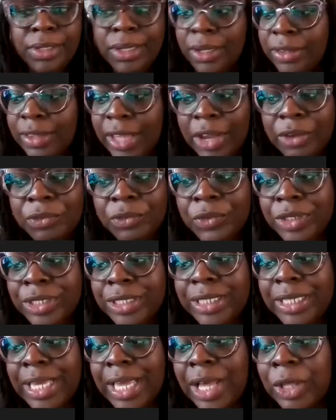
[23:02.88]
that
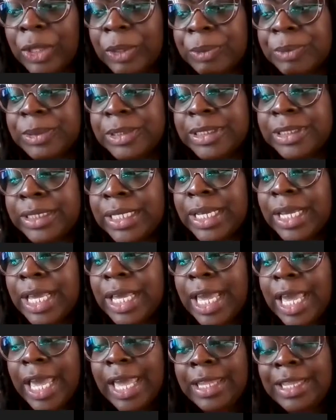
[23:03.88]
really helps.
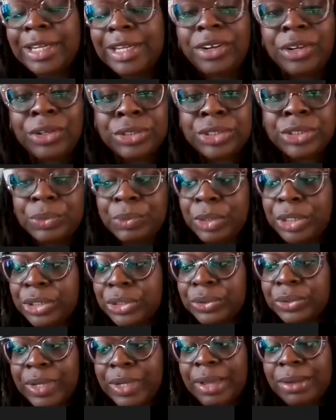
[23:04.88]
And then also we
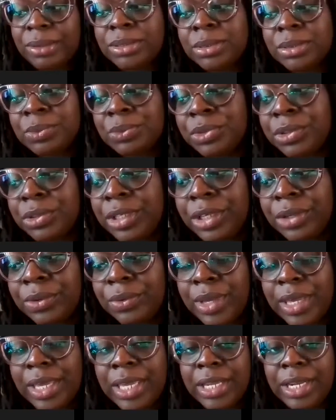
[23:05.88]
do have some really
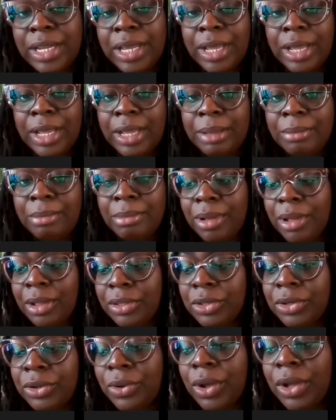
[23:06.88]
great,
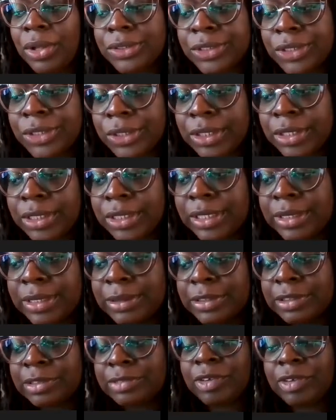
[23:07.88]

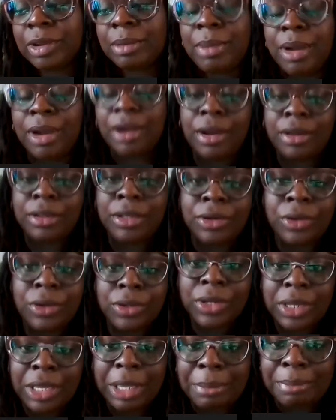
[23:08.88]
alternatives from,
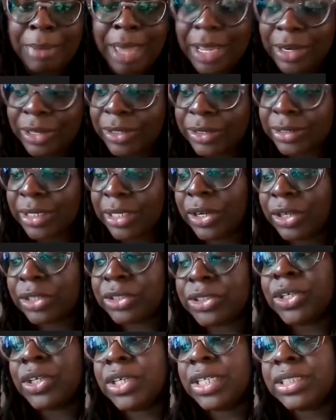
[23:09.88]
Cooking Matters, like our
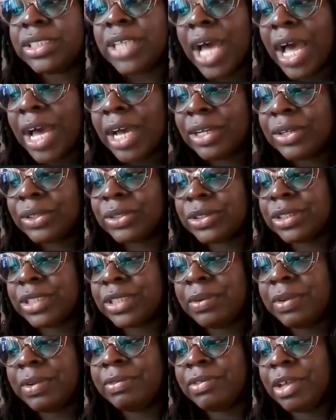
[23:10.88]
turkey tacos
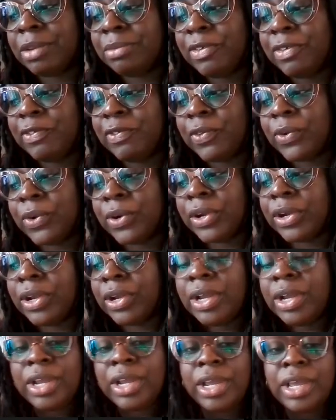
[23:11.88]
that we've done before
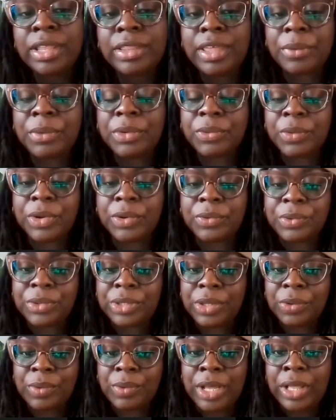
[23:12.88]
that would work
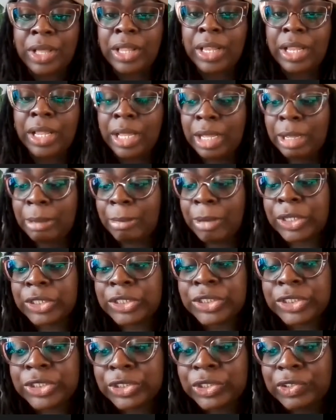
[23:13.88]
really well. Our
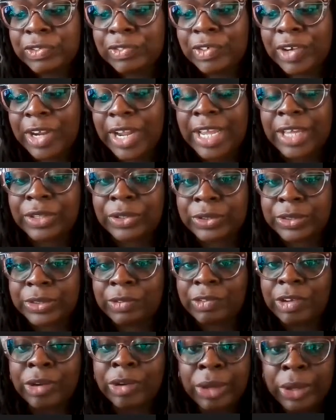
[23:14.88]
stir fry, those are
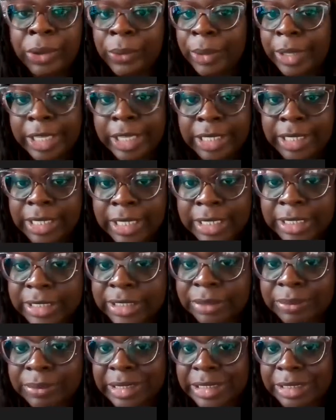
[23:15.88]
very quick and
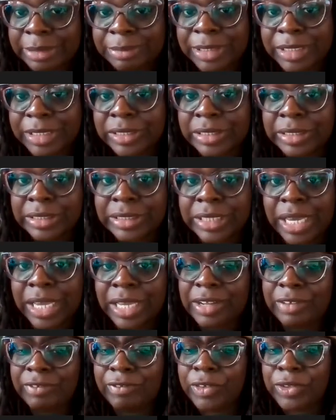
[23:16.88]
easy recipes kind
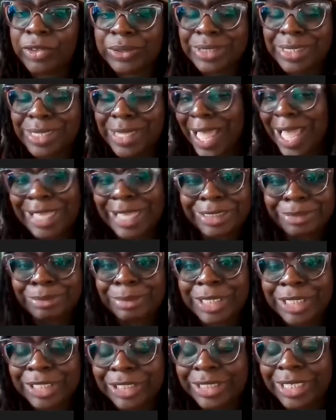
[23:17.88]
of for those last
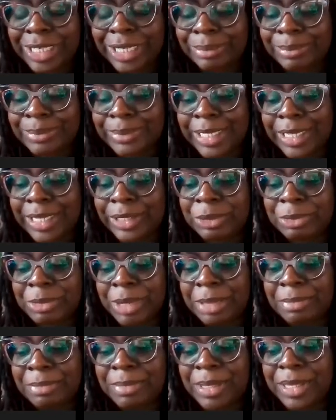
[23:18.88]
minute jams that you
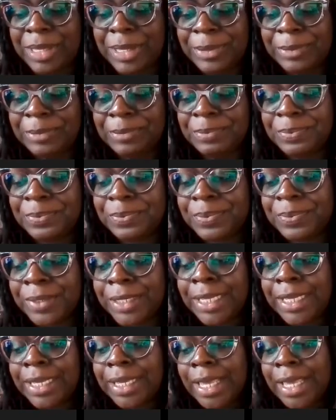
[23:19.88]
might be in.
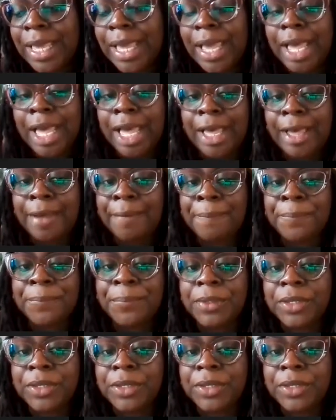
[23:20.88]
And